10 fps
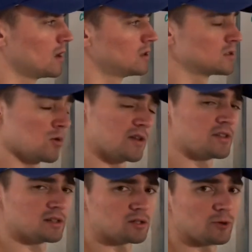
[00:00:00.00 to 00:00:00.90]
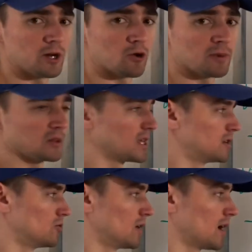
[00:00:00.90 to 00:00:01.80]
So what things do we know about that
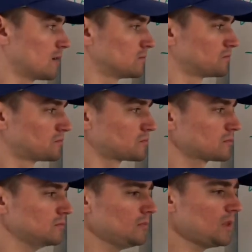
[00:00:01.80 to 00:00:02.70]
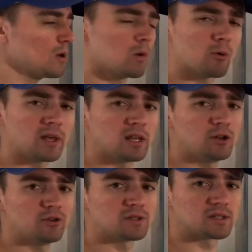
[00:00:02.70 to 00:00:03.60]
do that? Well, we can
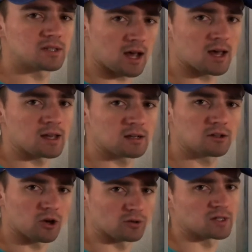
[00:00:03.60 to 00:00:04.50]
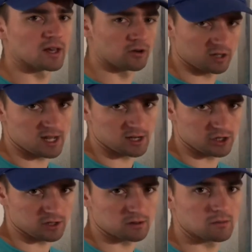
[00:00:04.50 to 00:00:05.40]
use sine, cosine, or
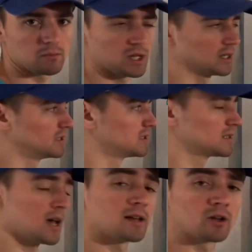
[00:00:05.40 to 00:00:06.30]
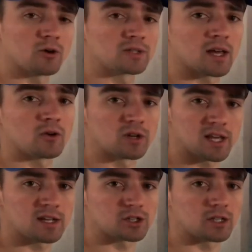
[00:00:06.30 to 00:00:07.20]
tangent because sine, cosine, or
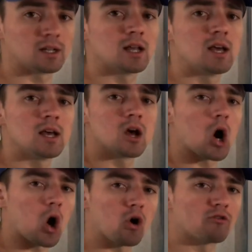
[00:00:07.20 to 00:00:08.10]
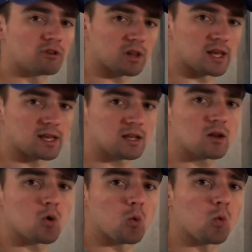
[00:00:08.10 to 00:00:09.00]
tangent all relate
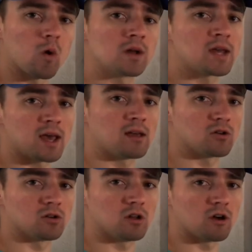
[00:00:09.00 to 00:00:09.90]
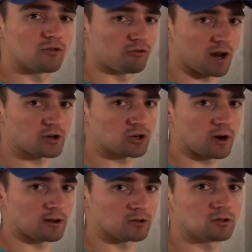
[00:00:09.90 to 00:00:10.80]
one angle of a right
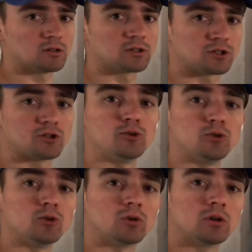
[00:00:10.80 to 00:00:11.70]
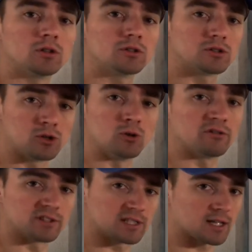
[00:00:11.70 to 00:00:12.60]
triangle to two of
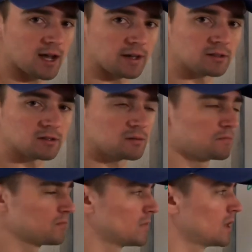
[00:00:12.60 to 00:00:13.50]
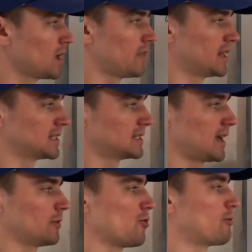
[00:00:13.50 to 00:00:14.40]
its sides. And that's
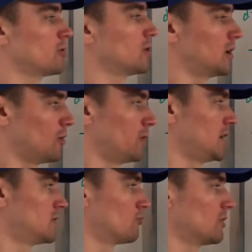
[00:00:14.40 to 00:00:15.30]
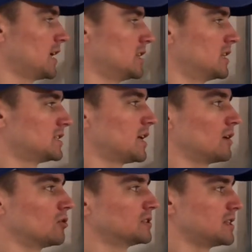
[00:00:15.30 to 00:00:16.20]
exactly what we're doing here. We need to relate this
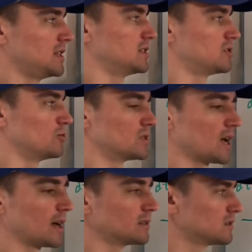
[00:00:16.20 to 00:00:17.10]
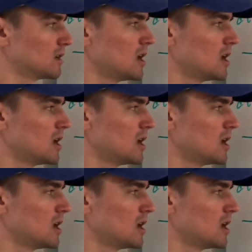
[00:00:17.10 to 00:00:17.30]
angle to these two sides.